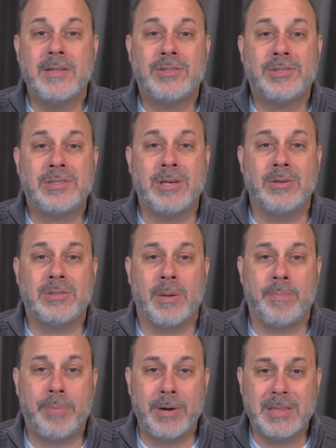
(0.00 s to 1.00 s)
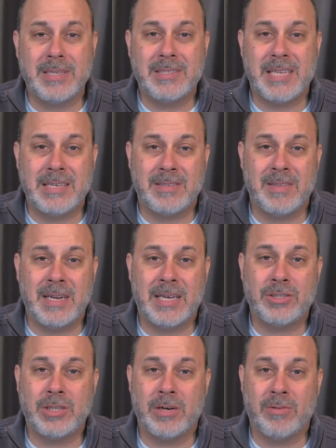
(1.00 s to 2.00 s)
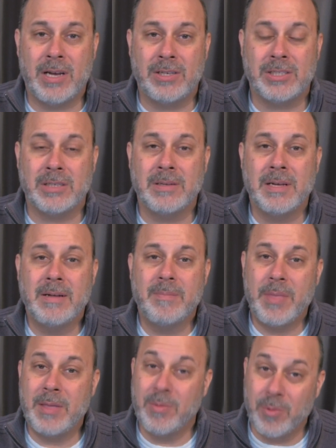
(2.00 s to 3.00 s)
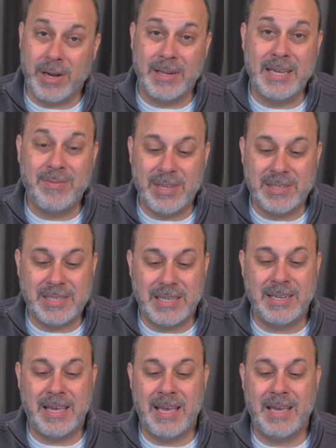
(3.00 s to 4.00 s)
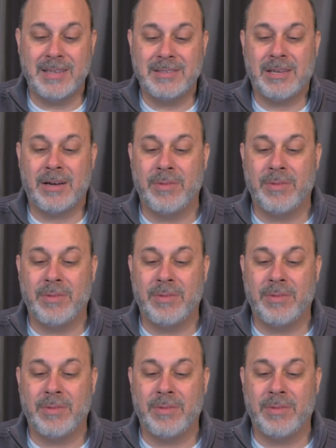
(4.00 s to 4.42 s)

to to put these things in the next generation and then we're going to leave this in the hands of the